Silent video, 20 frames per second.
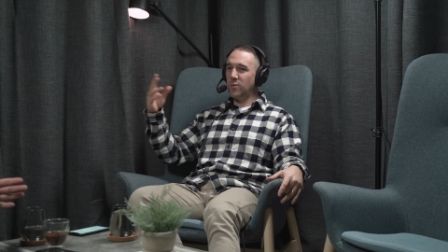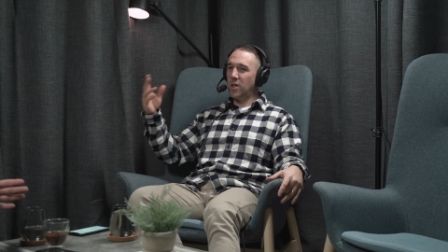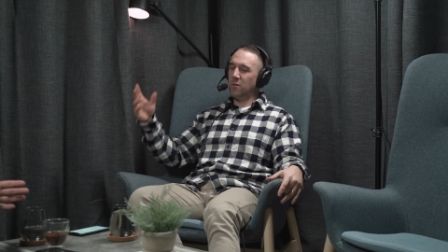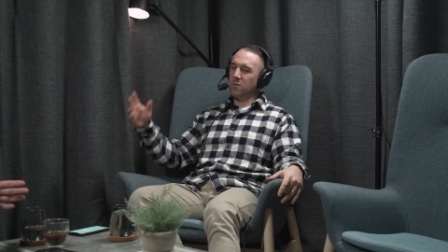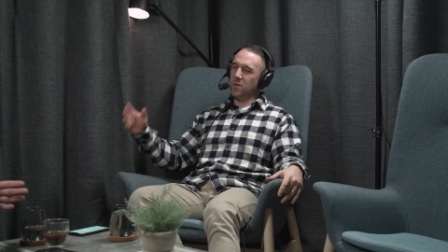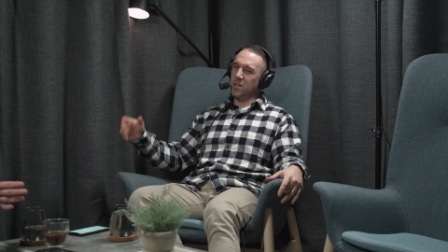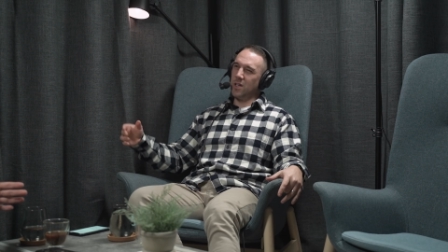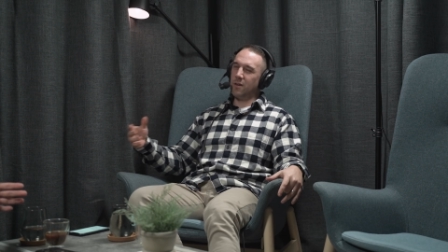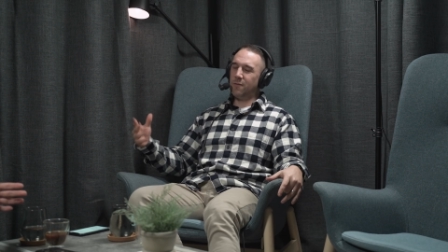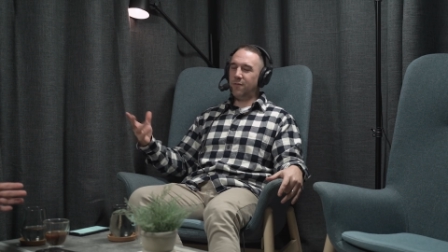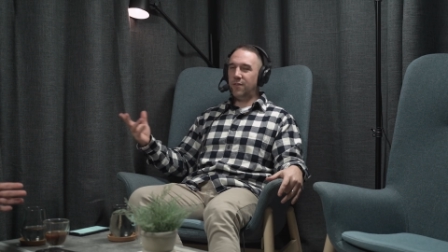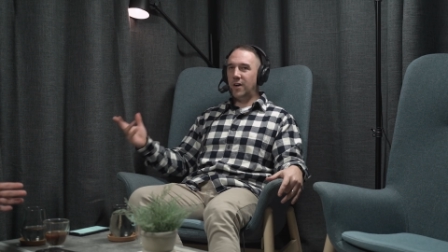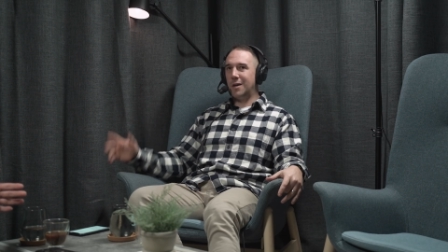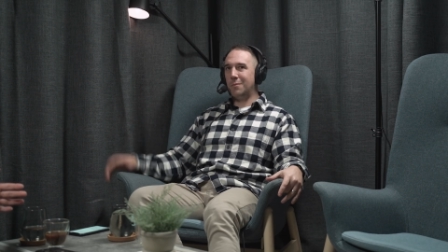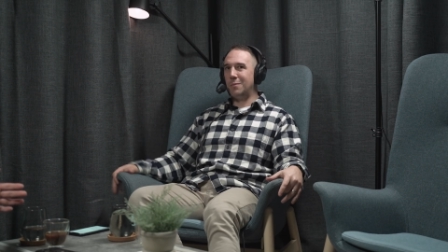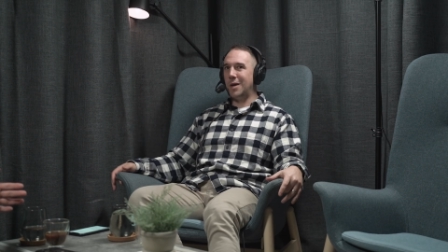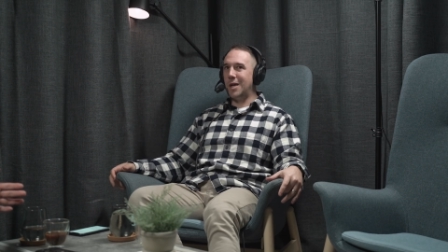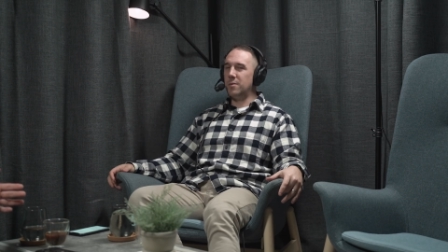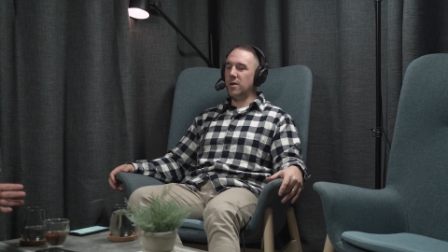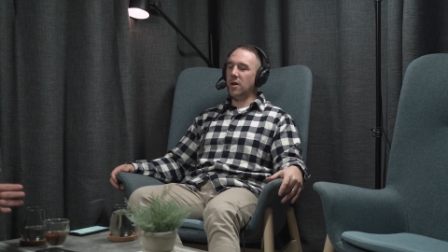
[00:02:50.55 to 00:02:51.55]
I was like,
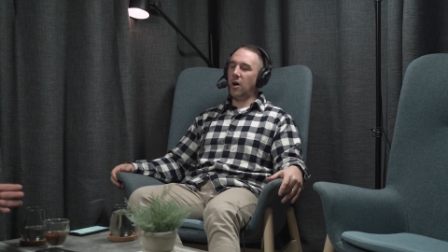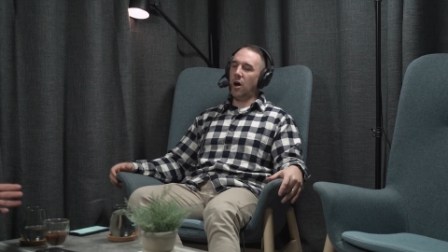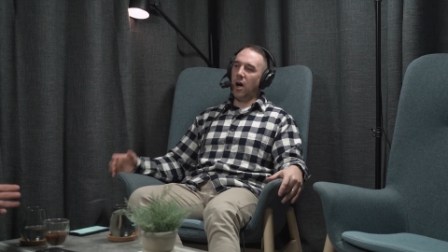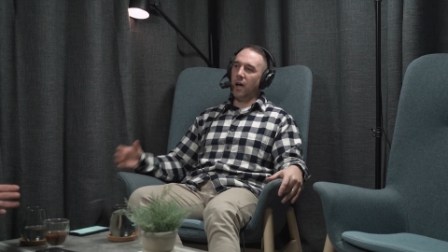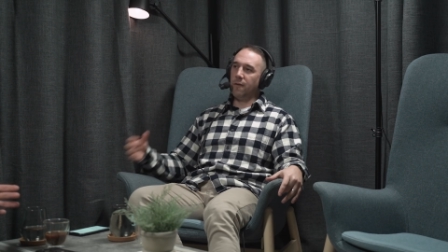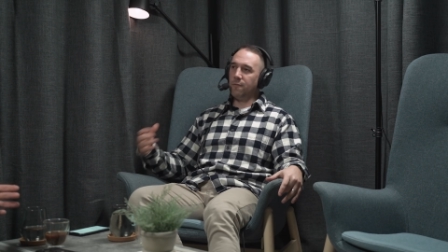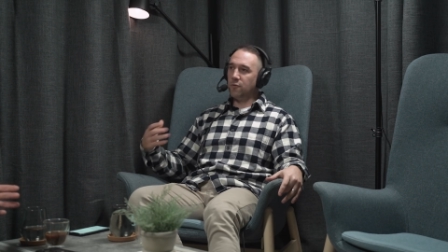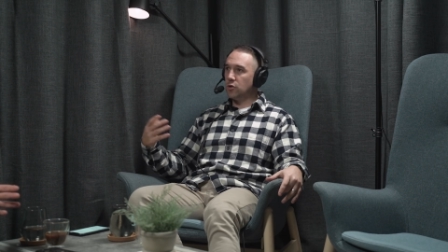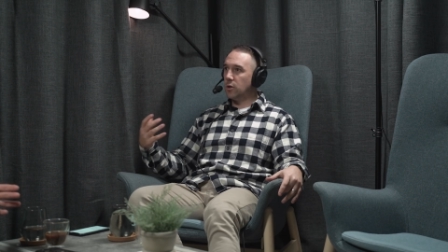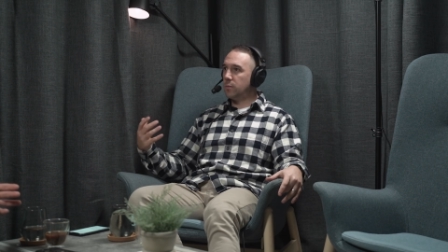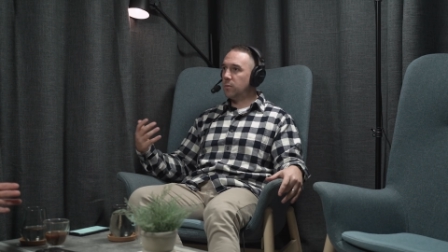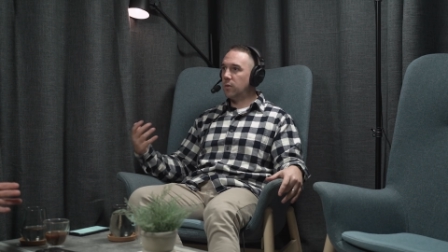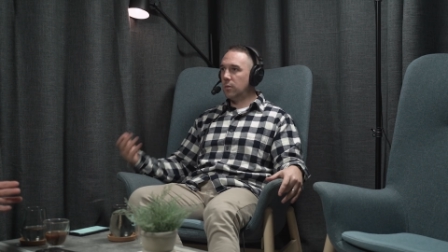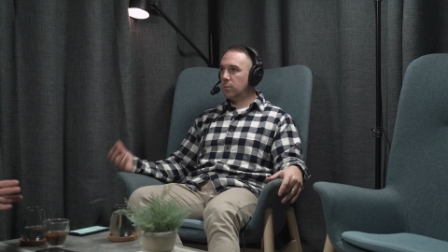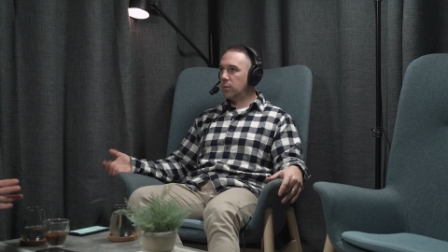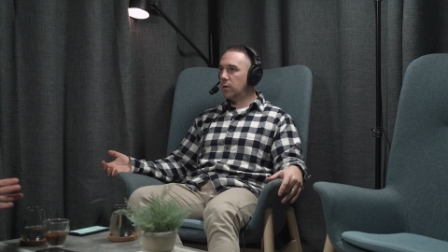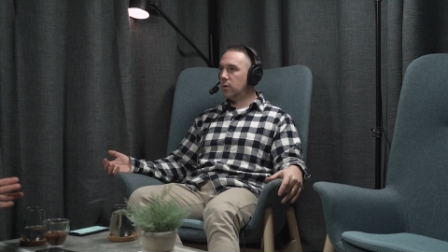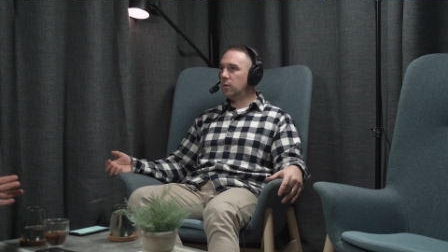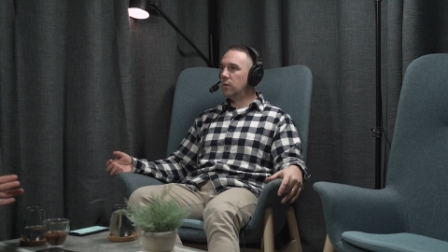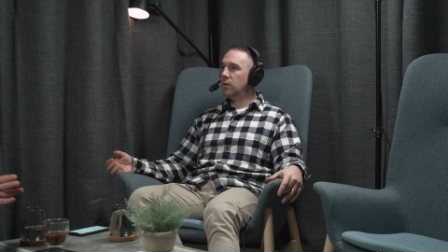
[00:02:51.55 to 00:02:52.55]
fuck, maybe I've dropped the
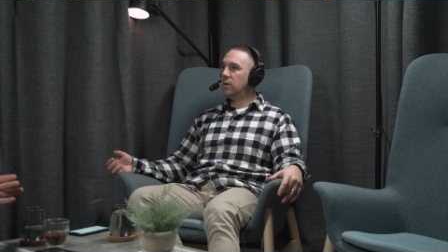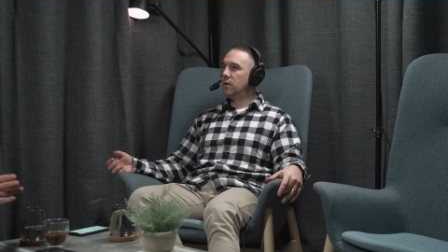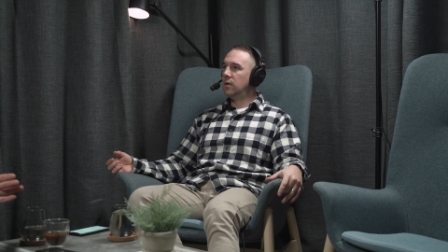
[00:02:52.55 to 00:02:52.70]
ball.